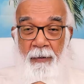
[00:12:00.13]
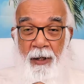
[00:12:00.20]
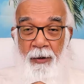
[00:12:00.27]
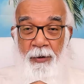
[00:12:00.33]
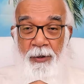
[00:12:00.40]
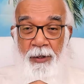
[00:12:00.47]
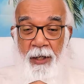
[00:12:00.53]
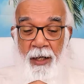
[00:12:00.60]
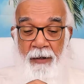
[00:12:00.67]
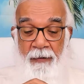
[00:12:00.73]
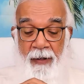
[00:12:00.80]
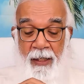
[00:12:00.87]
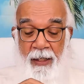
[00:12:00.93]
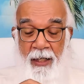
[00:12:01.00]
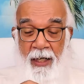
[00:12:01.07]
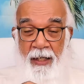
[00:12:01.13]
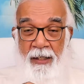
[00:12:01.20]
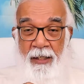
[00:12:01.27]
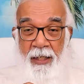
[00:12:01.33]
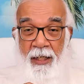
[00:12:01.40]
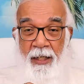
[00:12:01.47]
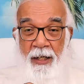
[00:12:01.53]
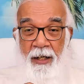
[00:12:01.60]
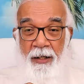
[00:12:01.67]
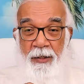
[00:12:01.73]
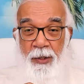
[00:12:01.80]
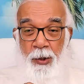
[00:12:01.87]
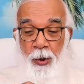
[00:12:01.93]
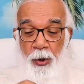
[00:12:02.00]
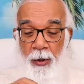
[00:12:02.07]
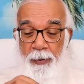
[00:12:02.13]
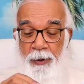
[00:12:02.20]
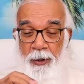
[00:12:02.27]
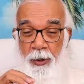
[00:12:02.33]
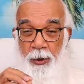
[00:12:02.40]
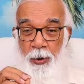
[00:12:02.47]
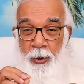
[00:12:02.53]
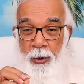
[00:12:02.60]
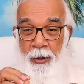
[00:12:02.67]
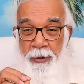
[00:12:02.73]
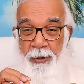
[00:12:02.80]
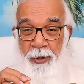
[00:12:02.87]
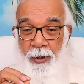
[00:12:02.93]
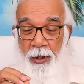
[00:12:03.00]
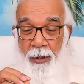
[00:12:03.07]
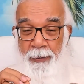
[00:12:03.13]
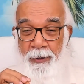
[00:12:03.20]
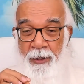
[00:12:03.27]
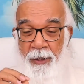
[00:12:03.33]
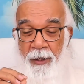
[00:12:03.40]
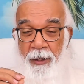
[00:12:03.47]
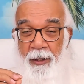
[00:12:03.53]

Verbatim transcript: outside. When that seeking stops, the thought stops.